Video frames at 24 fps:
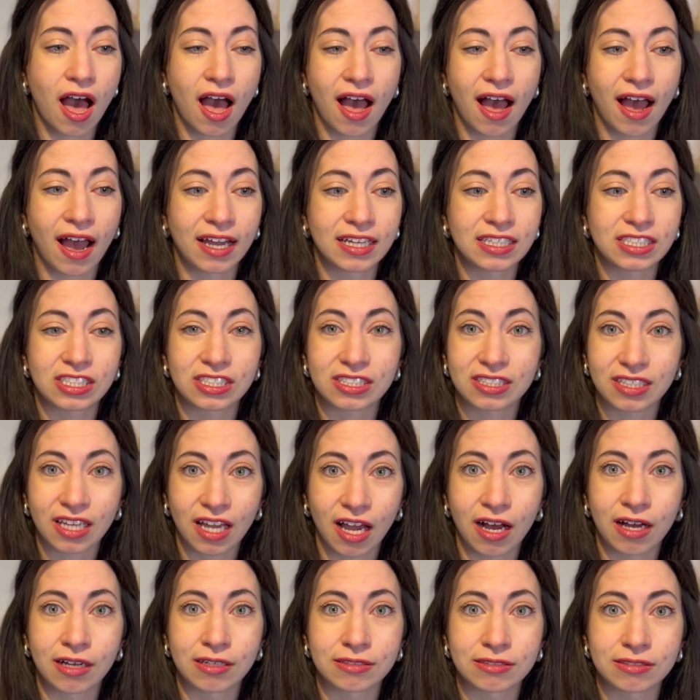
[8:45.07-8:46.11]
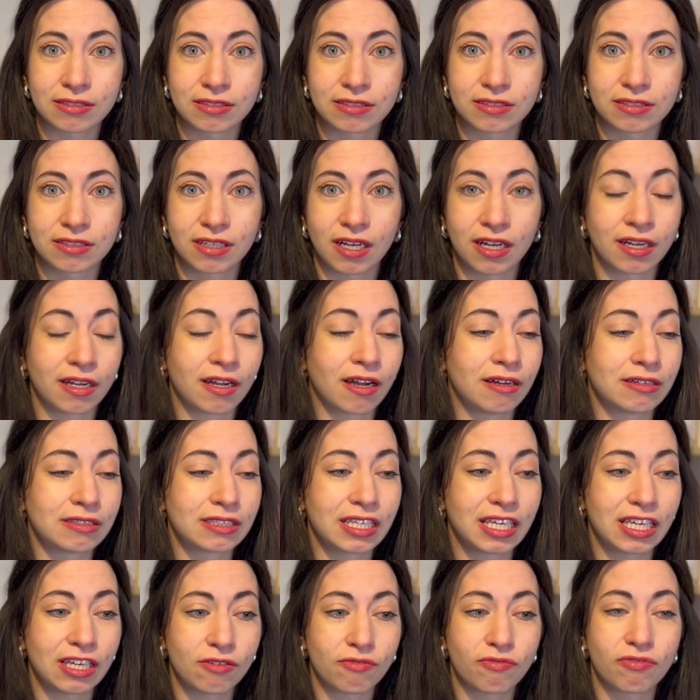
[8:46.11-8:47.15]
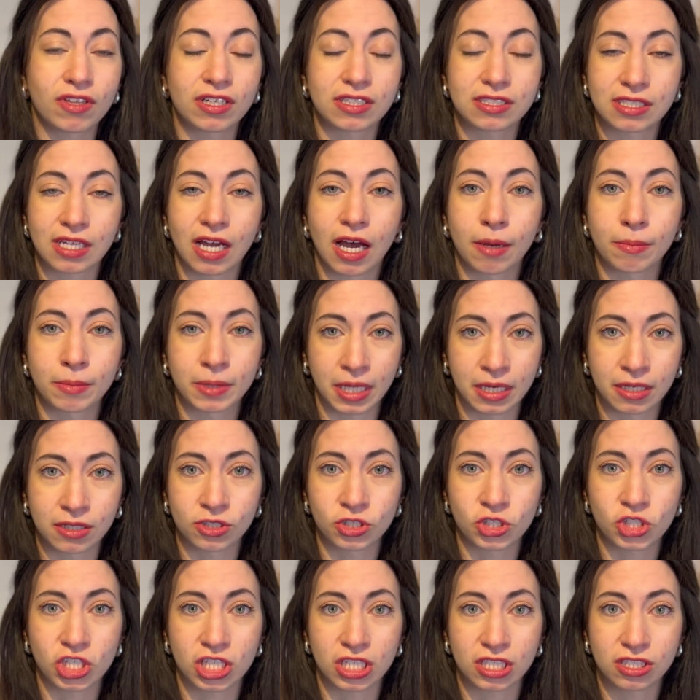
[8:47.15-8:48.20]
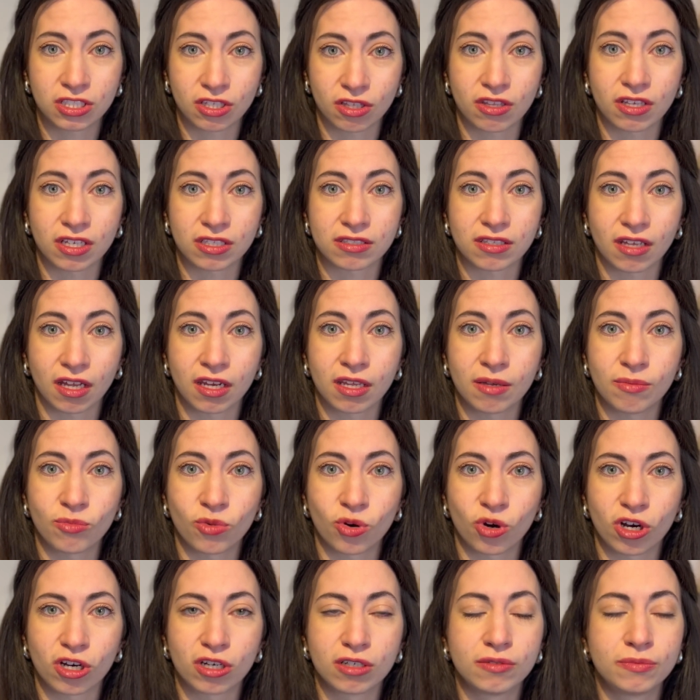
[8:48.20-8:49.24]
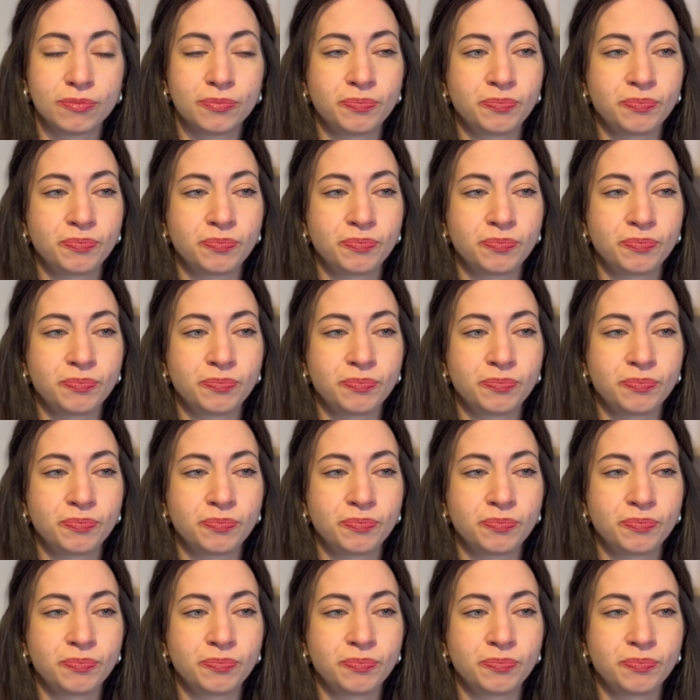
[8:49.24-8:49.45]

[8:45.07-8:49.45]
I just can't. I can't give that time and energy to this anymore.